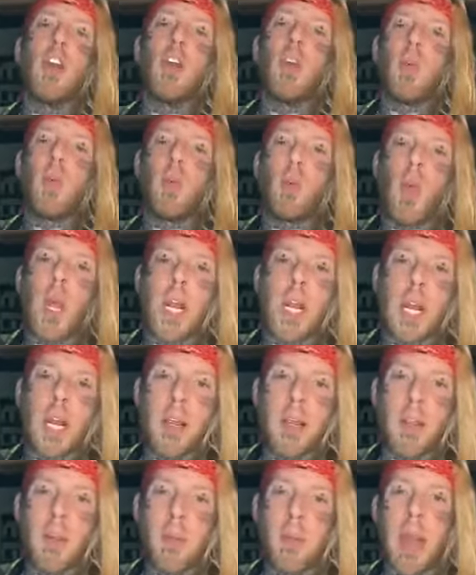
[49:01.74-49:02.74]

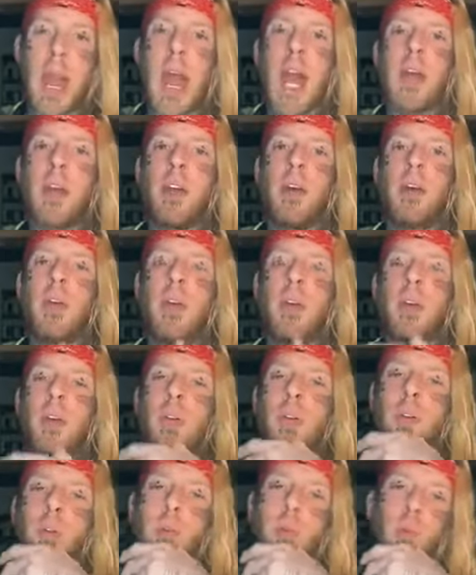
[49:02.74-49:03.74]
winning the battle
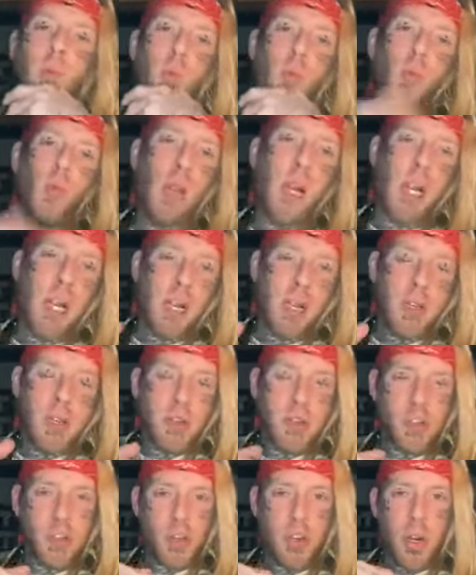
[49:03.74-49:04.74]
or winning
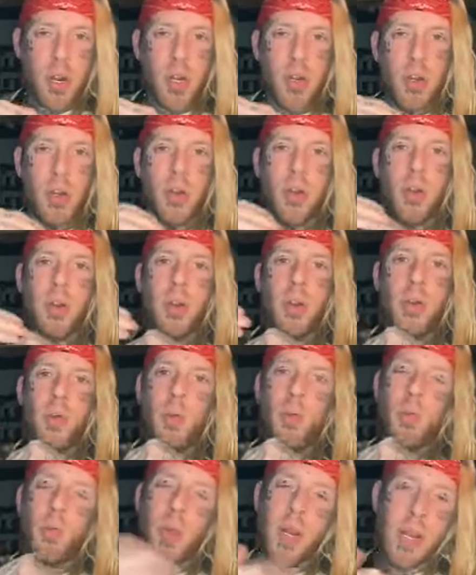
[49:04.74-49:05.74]
the struggle or
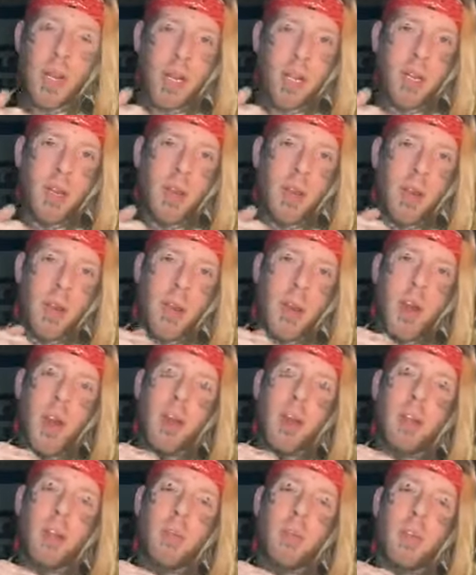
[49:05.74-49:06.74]
winning the
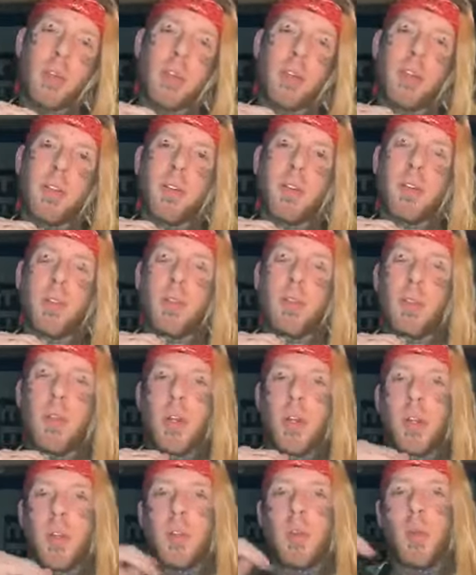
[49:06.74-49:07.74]
argument or
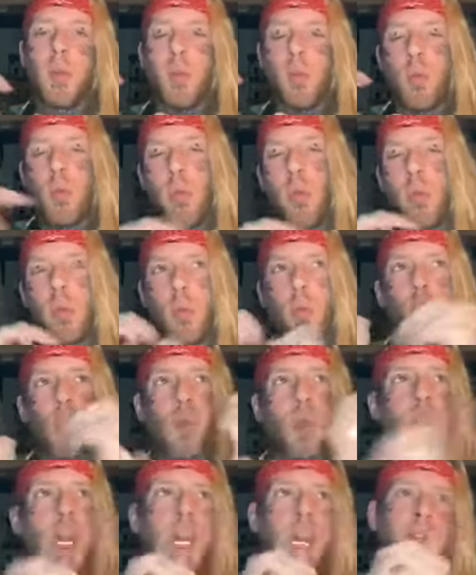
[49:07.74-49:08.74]

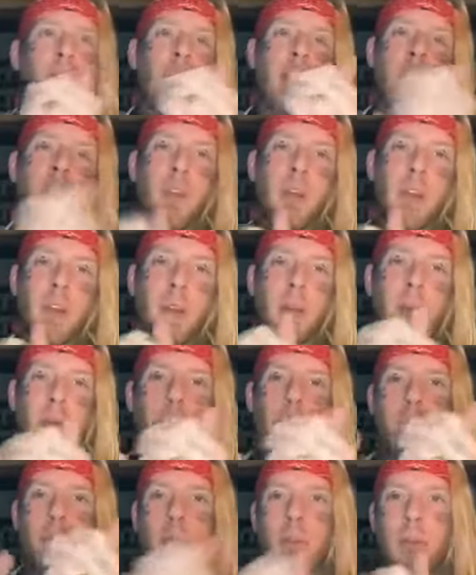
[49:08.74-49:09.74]
winning
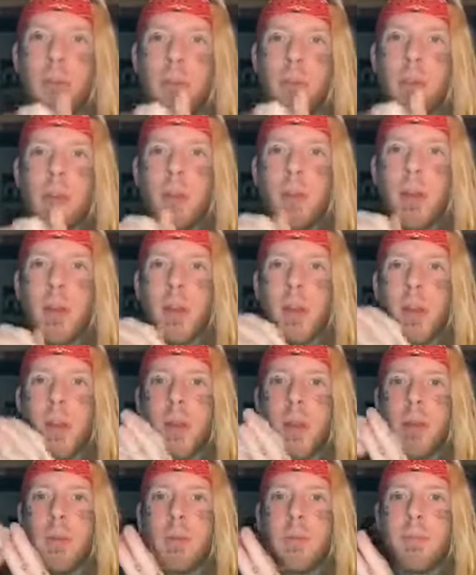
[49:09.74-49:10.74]
the,
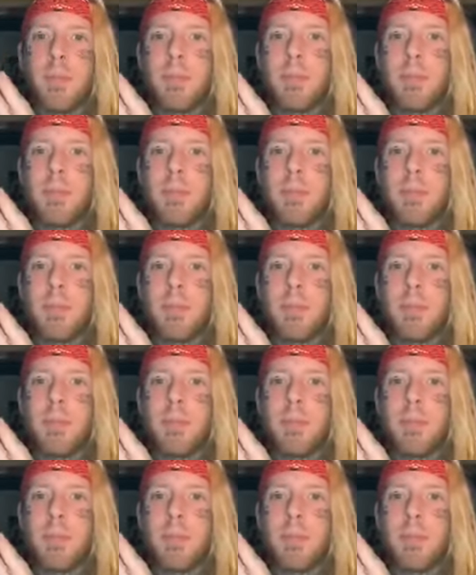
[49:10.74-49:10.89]
uh,